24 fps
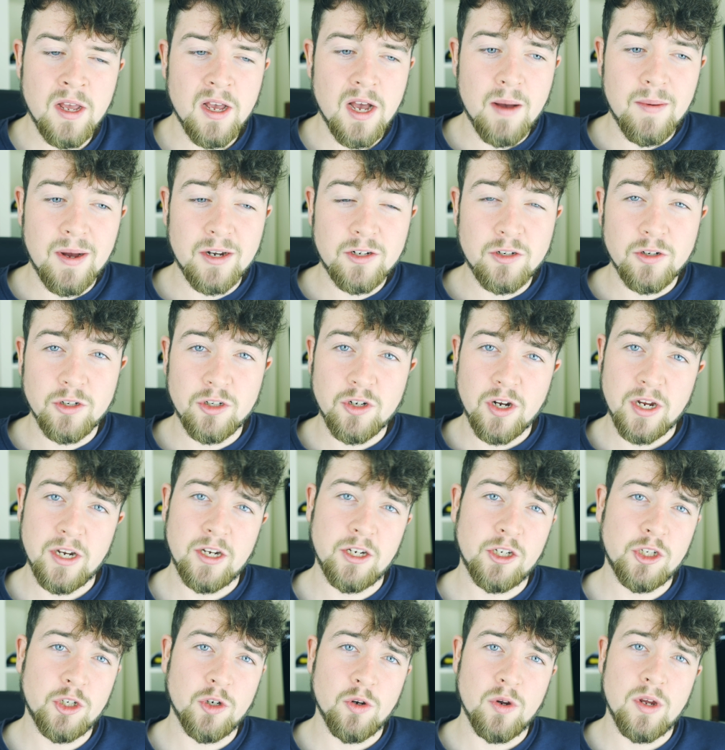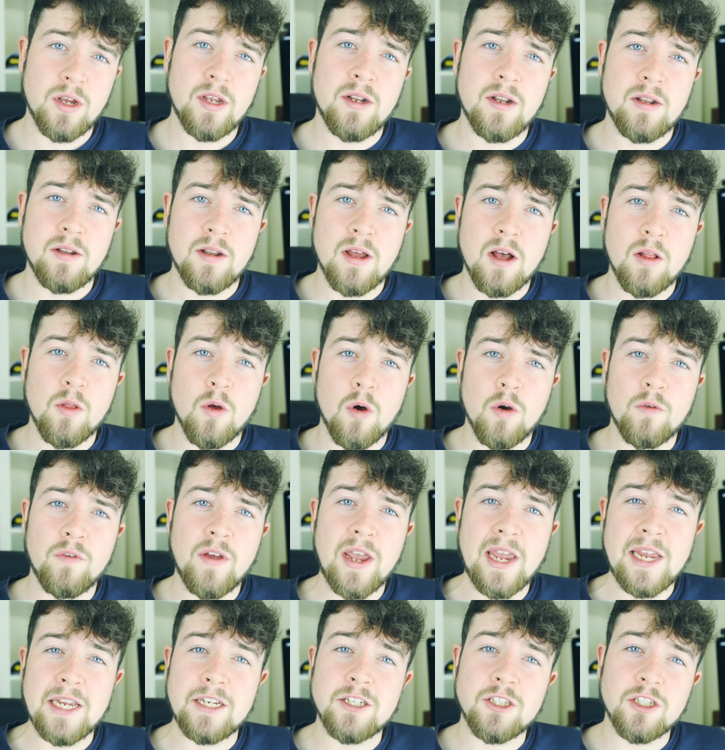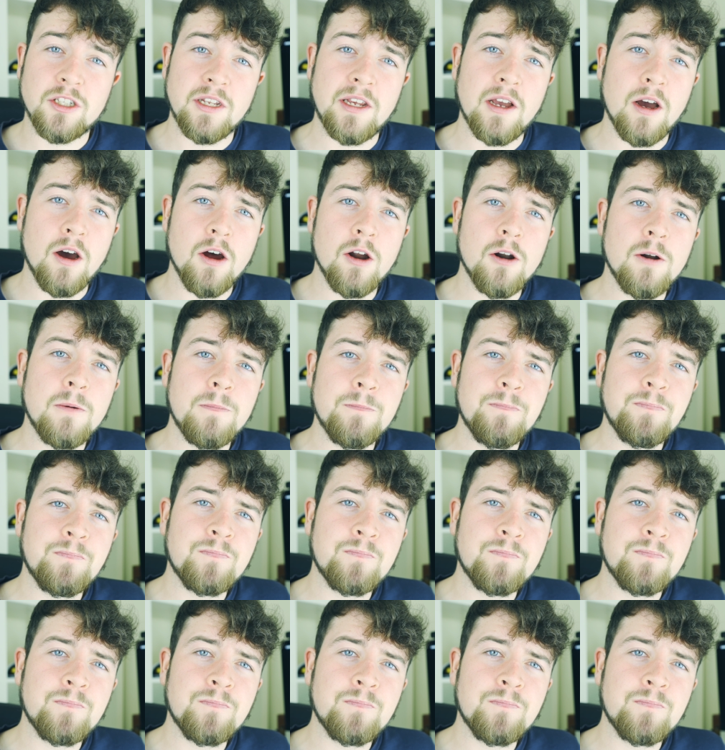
I'm actually trying to shoot in a lot of HDR